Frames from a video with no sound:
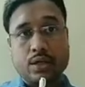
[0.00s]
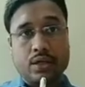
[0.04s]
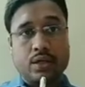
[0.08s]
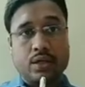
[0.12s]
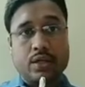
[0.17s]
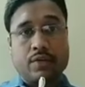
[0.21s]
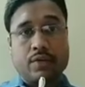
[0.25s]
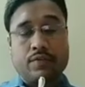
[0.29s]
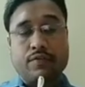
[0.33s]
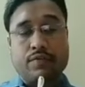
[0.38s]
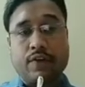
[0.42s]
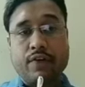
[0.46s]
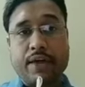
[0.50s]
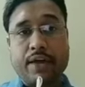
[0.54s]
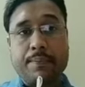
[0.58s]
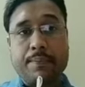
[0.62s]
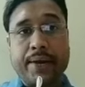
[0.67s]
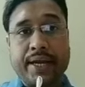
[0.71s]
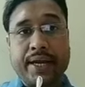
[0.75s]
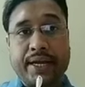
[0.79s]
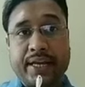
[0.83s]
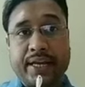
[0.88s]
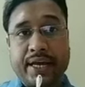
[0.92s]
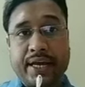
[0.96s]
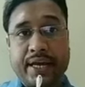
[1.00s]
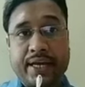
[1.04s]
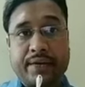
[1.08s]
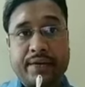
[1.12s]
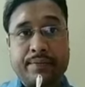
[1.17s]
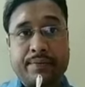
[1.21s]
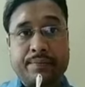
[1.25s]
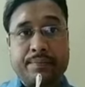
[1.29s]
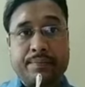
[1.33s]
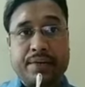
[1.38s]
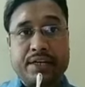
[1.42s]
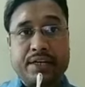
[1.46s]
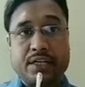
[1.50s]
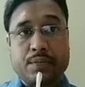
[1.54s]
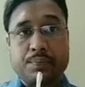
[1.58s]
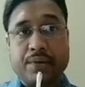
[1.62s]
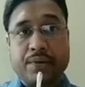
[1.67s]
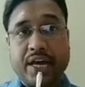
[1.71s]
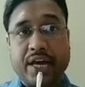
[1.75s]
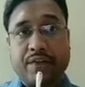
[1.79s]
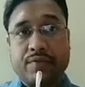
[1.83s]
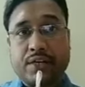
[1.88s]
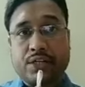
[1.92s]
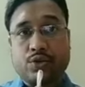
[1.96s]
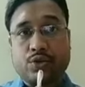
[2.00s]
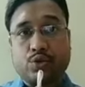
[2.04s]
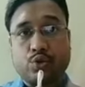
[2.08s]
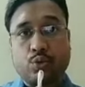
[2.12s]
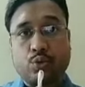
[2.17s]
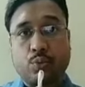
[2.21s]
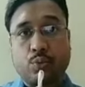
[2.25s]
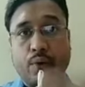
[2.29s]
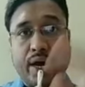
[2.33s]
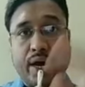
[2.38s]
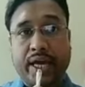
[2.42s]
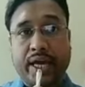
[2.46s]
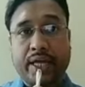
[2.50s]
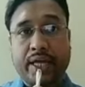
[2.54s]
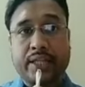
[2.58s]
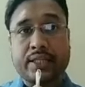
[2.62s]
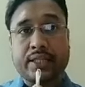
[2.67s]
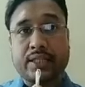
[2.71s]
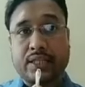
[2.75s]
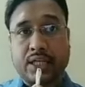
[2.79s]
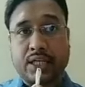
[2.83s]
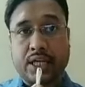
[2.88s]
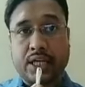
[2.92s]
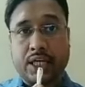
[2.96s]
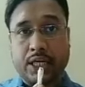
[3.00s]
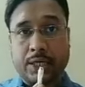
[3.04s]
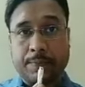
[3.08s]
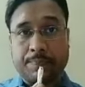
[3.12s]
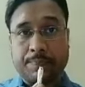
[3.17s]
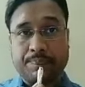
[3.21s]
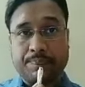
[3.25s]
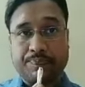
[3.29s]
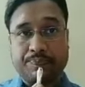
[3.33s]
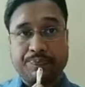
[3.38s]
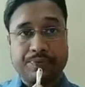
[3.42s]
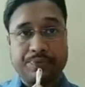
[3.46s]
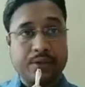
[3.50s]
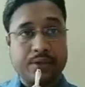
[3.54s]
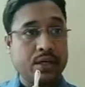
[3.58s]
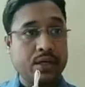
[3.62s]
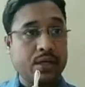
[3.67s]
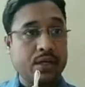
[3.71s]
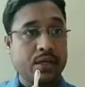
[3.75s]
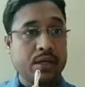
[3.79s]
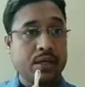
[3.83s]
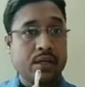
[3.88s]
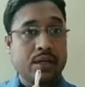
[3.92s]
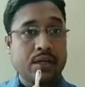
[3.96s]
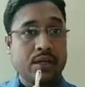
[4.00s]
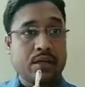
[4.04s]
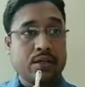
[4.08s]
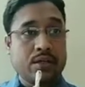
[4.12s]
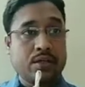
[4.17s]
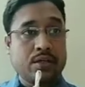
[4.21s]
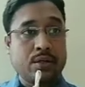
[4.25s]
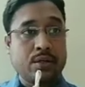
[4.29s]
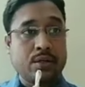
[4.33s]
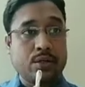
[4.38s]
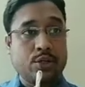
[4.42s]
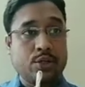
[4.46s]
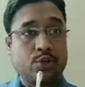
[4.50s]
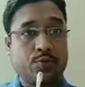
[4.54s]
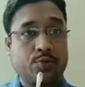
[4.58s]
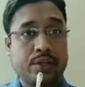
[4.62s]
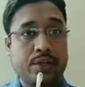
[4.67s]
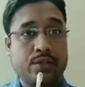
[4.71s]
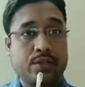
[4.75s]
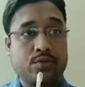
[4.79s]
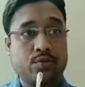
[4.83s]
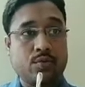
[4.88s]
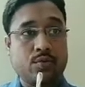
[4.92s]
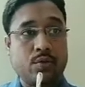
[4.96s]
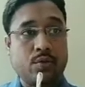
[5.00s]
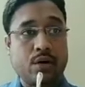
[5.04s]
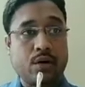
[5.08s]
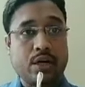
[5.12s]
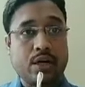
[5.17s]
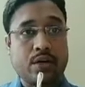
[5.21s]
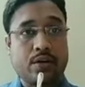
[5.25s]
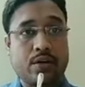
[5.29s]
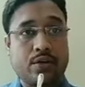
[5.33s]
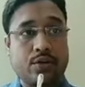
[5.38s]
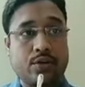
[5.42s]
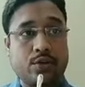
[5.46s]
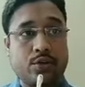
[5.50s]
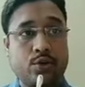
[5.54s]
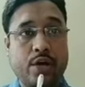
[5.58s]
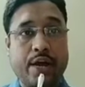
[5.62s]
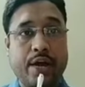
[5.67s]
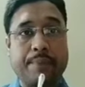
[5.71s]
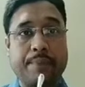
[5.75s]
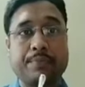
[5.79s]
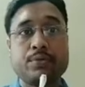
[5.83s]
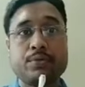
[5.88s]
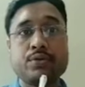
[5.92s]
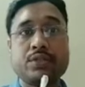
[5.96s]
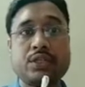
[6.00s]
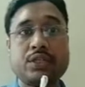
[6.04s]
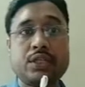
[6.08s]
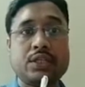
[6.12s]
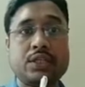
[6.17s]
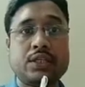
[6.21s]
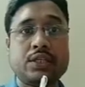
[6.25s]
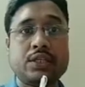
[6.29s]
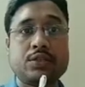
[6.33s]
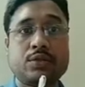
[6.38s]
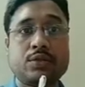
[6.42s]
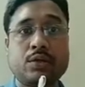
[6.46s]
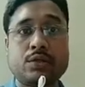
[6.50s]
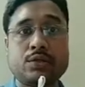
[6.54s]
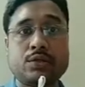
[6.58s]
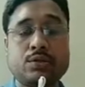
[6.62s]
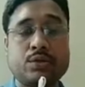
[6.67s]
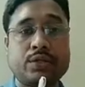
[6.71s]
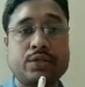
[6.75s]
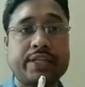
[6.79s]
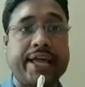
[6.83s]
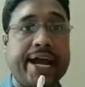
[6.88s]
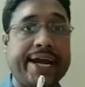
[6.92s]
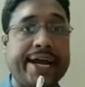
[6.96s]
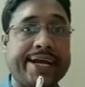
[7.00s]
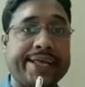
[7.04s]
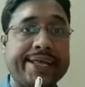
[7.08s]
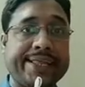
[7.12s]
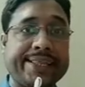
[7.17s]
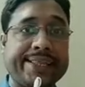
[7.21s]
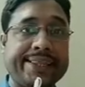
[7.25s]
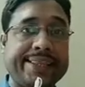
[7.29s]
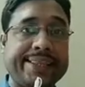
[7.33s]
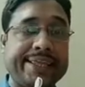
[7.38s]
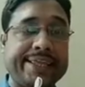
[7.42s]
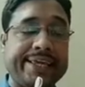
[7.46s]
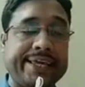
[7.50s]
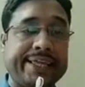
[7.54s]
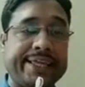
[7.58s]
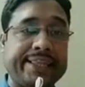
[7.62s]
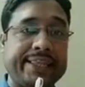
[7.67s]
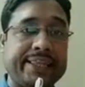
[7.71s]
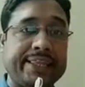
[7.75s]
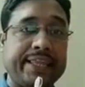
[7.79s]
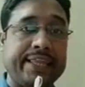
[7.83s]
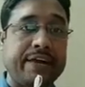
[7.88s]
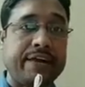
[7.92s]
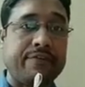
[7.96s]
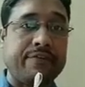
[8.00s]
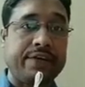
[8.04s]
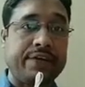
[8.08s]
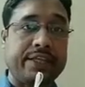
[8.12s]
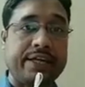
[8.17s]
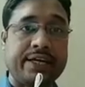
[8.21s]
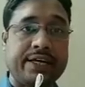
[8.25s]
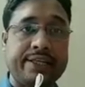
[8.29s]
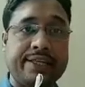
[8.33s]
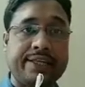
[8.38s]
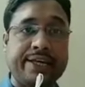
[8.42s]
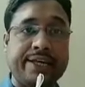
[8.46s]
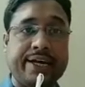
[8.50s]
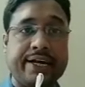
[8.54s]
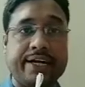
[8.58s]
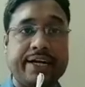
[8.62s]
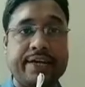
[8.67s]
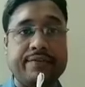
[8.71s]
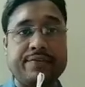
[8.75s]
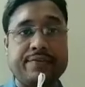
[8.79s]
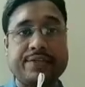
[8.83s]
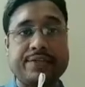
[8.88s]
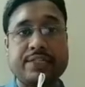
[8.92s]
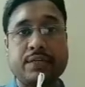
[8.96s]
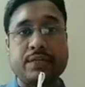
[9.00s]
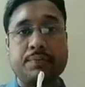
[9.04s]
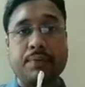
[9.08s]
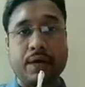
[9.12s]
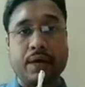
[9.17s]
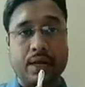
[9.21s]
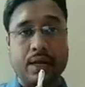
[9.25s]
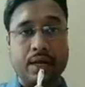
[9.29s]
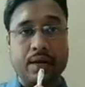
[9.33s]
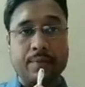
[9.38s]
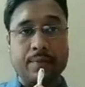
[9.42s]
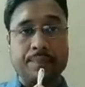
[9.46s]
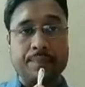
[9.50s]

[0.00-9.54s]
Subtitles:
5 by 9 multiply with 2 by 3. So you will do what? You have to see this also, that whether they are divisible